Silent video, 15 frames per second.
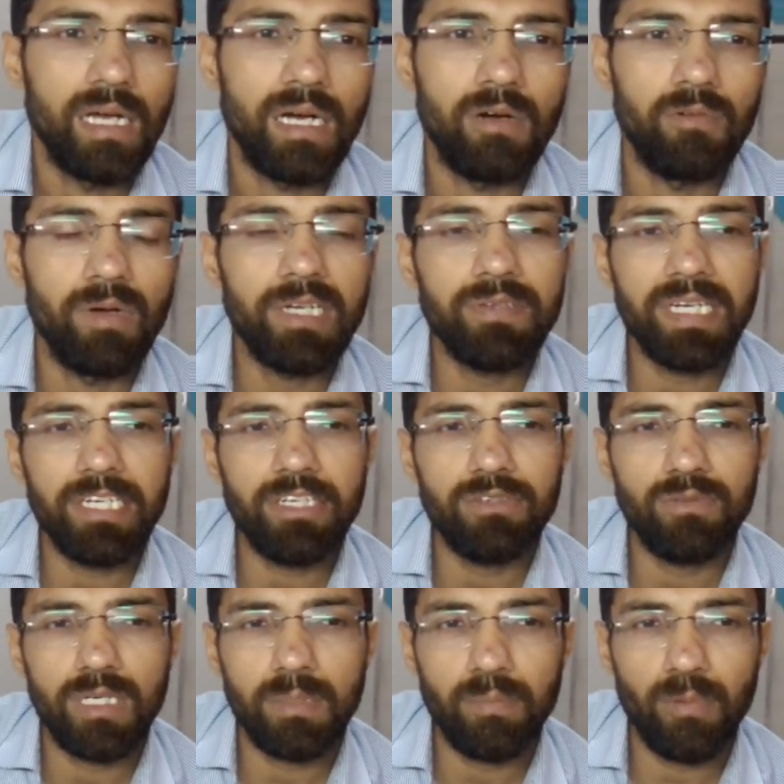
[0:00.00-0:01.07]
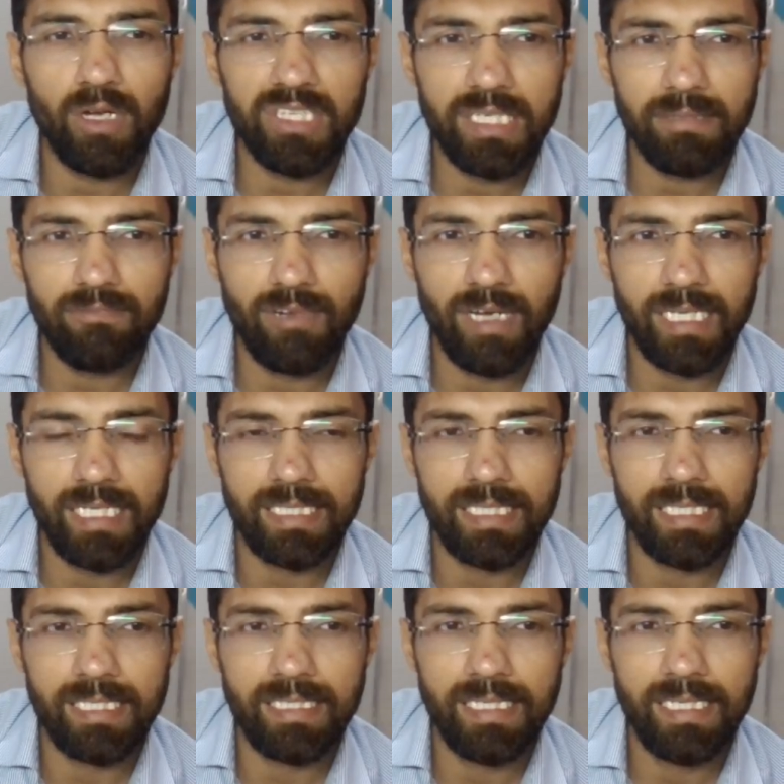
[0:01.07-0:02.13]
1 unit toward positive
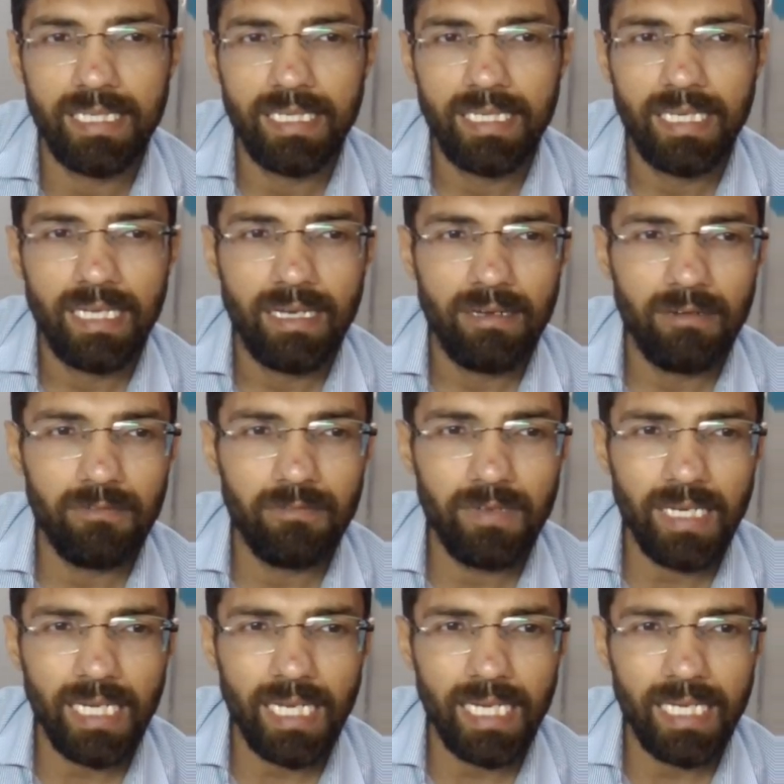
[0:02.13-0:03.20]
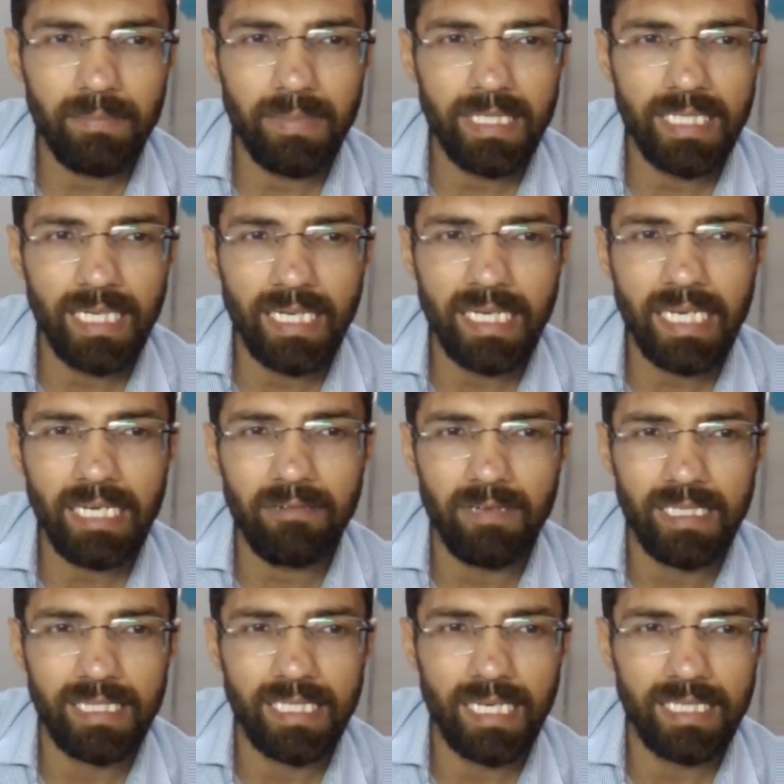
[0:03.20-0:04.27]
y-axis. Will I be the green
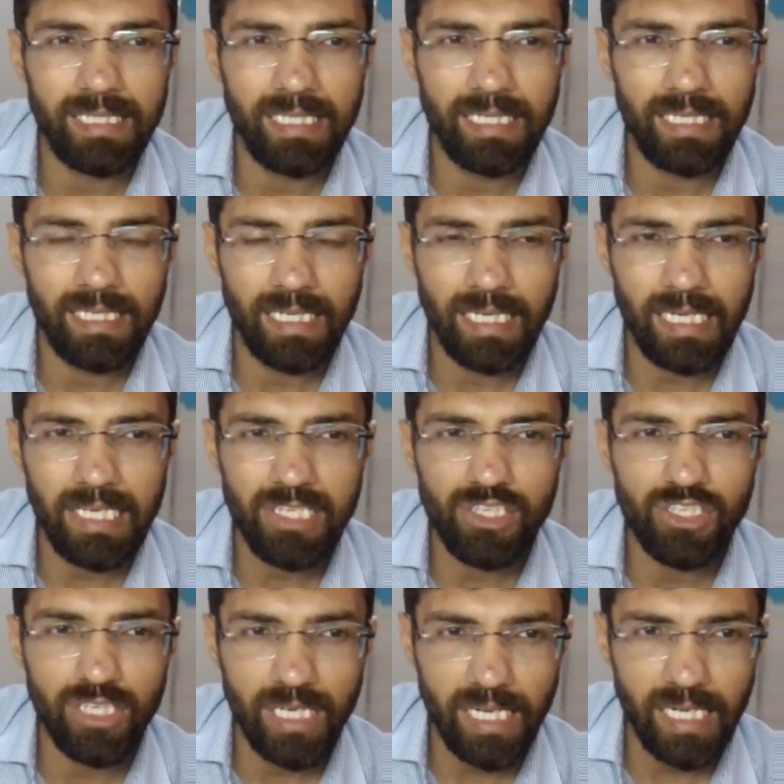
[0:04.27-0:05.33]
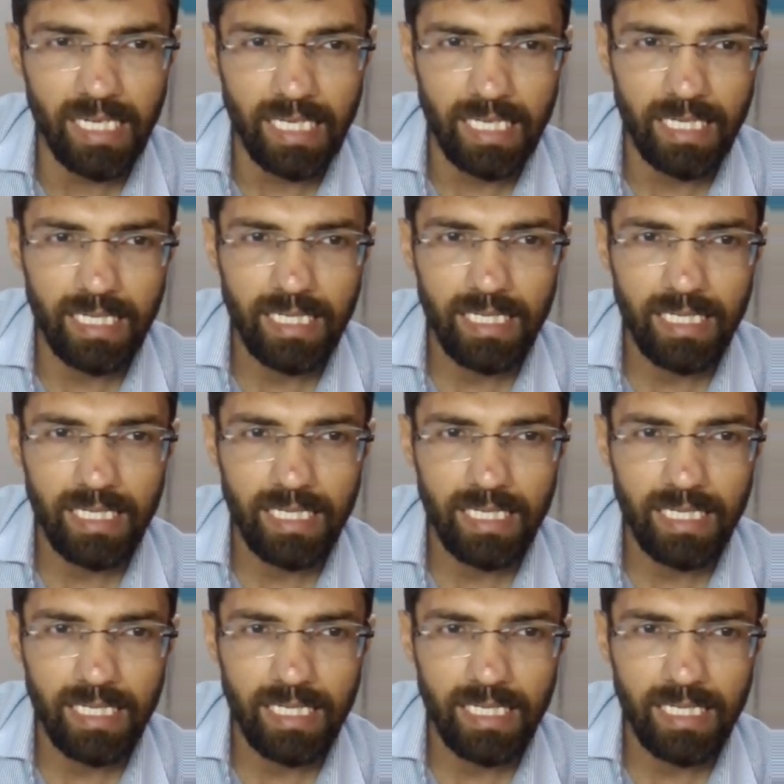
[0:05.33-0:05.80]
one? The green journey